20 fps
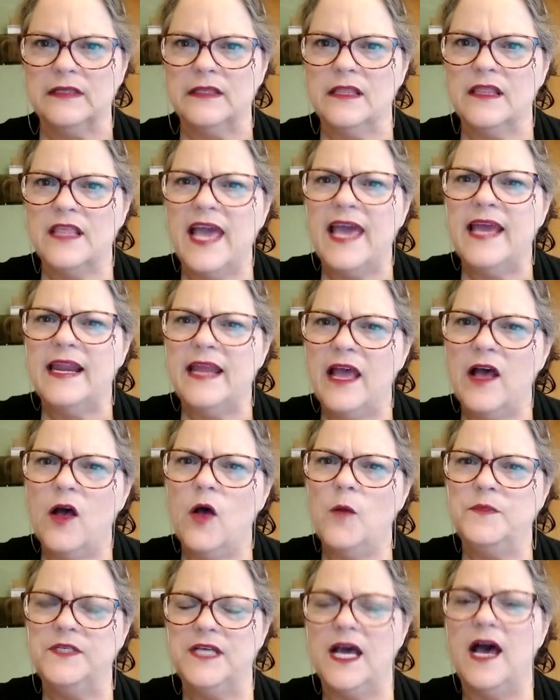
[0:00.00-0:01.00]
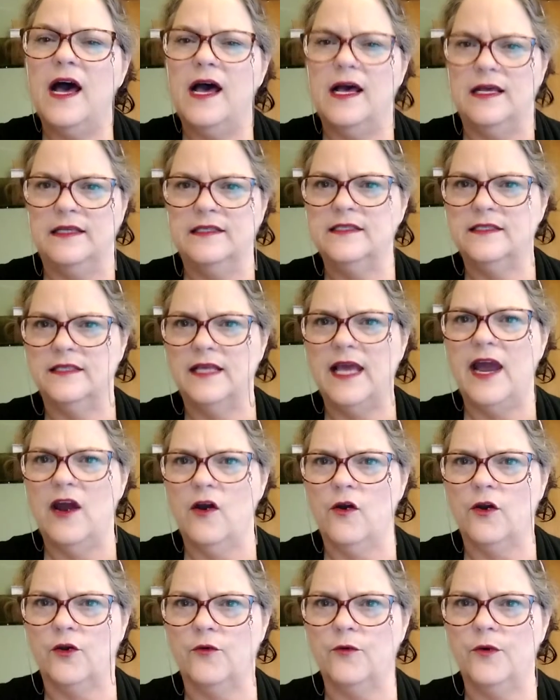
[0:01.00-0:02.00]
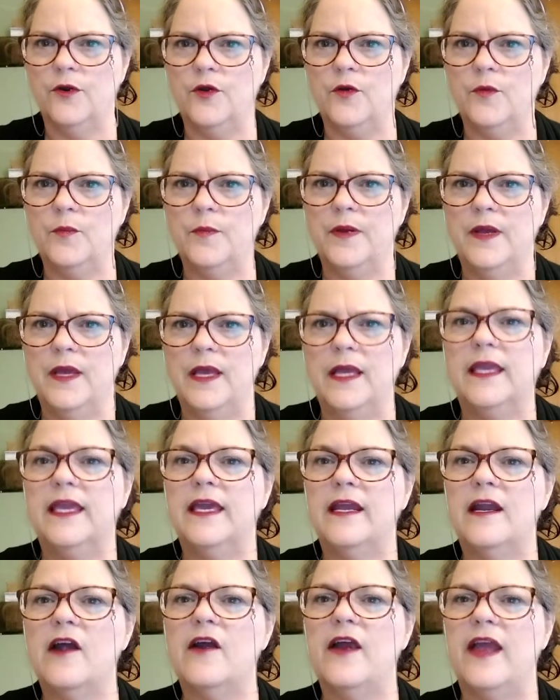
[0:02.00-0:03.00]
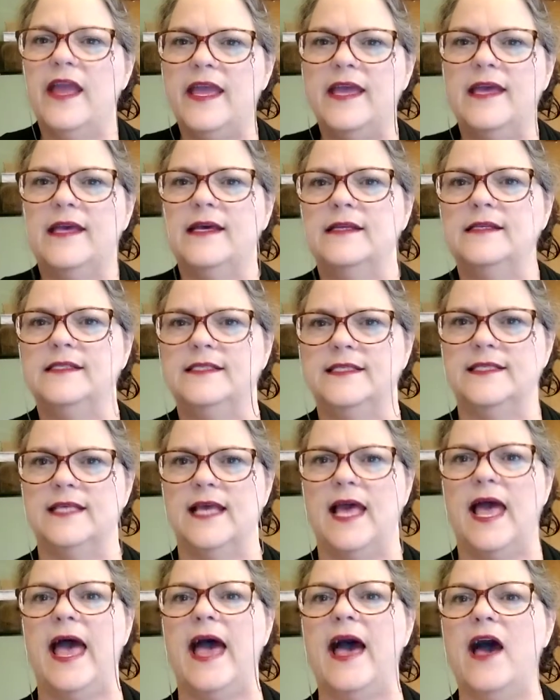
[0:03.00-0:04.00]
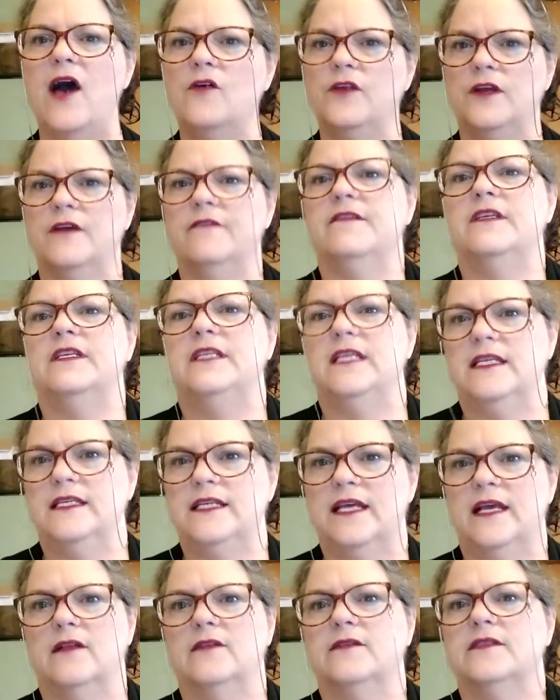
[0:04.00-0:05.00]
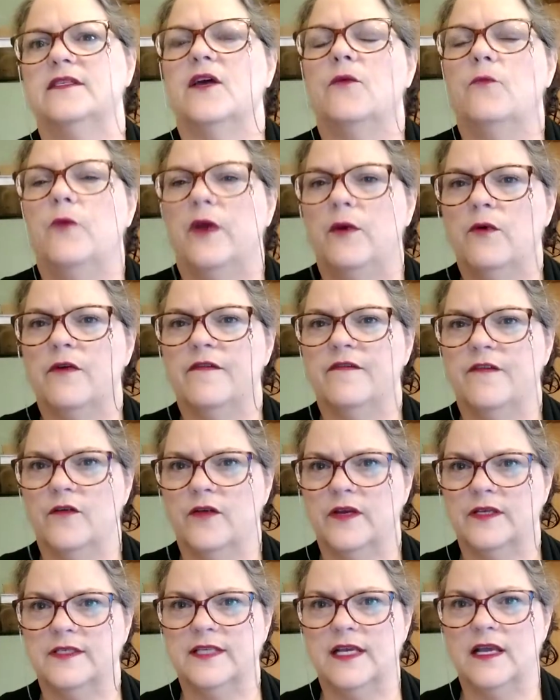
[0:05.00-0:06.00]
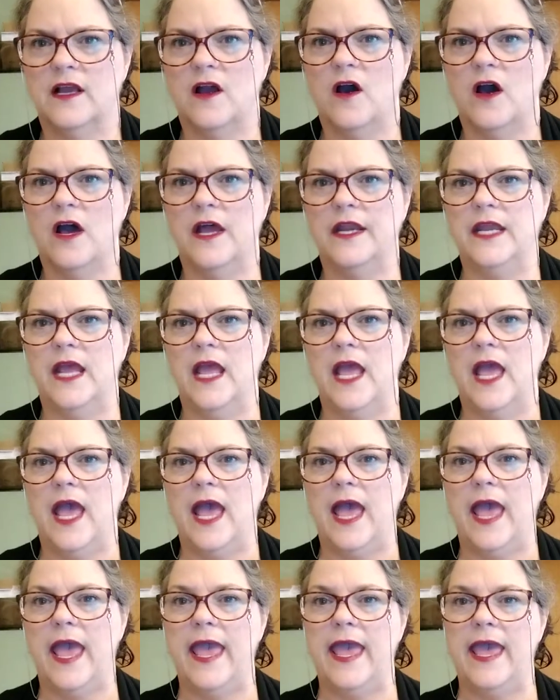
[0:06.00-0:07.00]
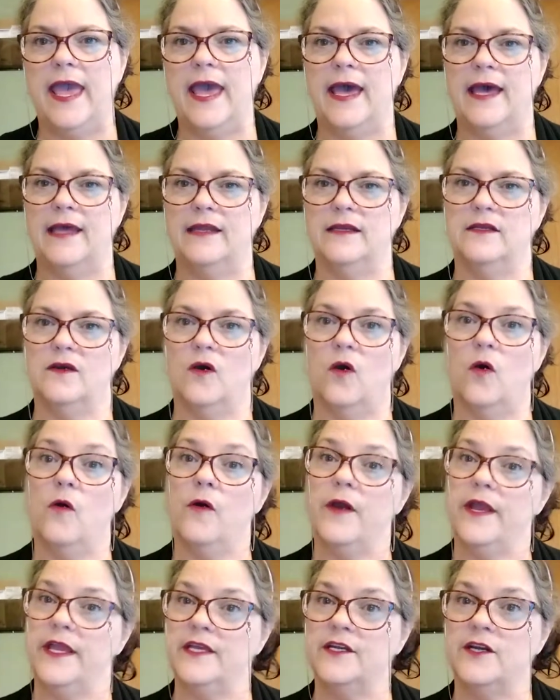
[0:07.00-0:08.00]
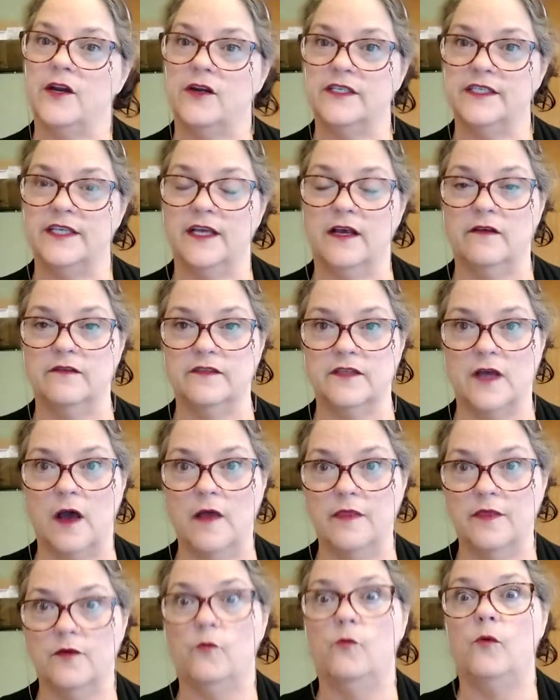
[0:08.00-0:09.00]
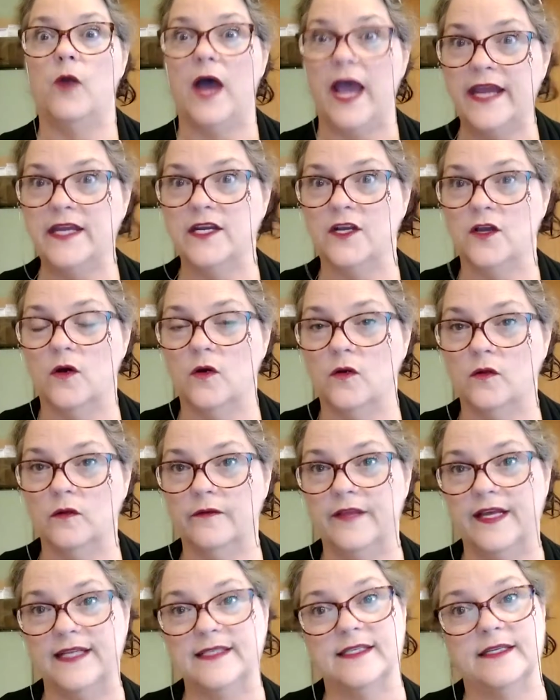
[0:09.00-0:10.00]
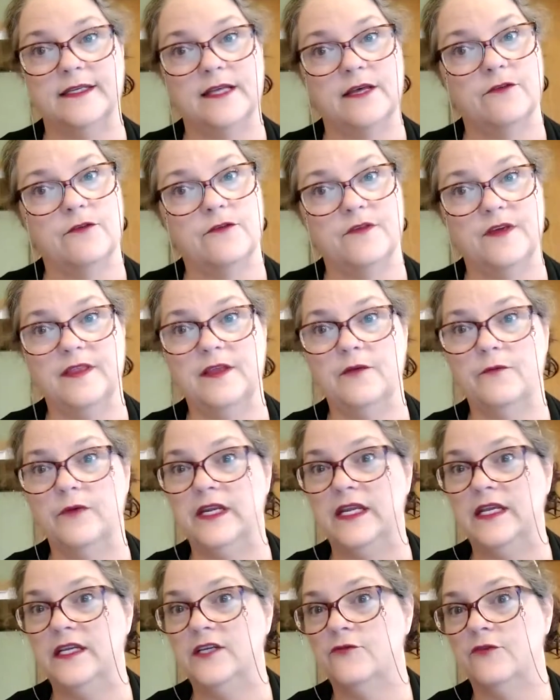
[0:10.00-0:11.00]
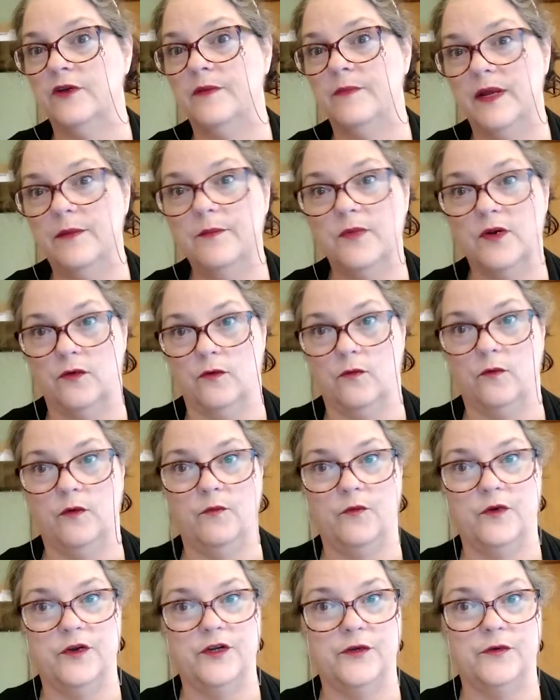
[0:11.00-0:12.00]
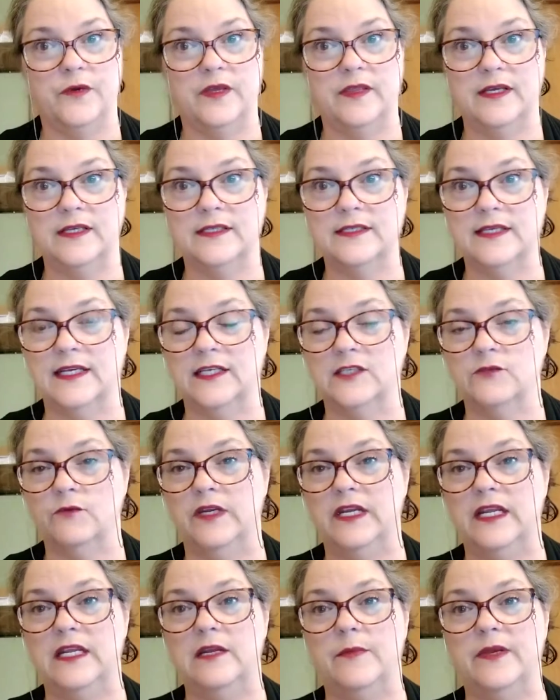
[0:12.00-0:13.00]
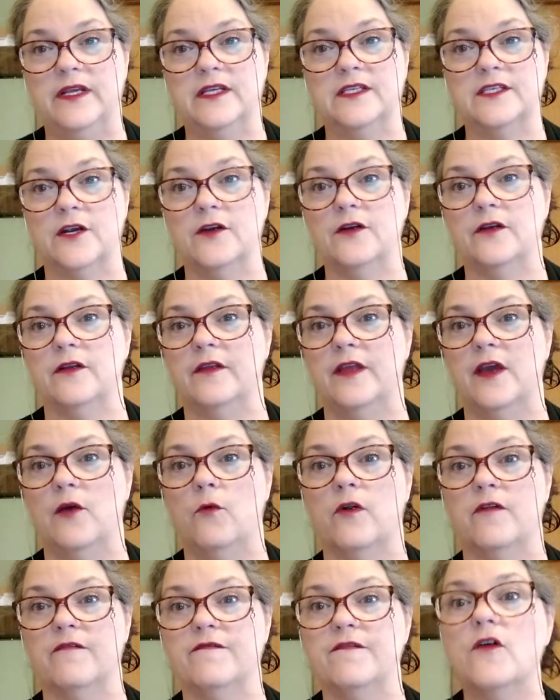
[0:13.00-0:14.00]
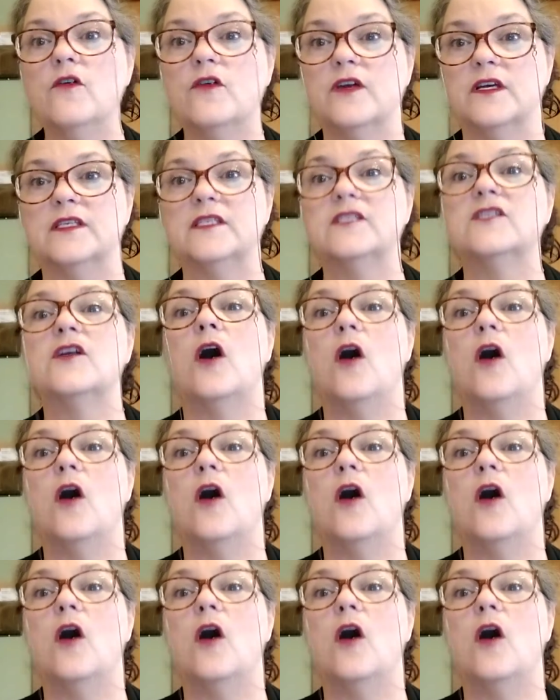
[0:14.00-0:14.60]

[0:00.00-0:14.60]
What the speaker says: That helped us, our group, get our heads out of the details that we were focusing on and orient ourselves on the right goal. That's another thing that we need to remember when we're doing these things. We need to be certain that we're focused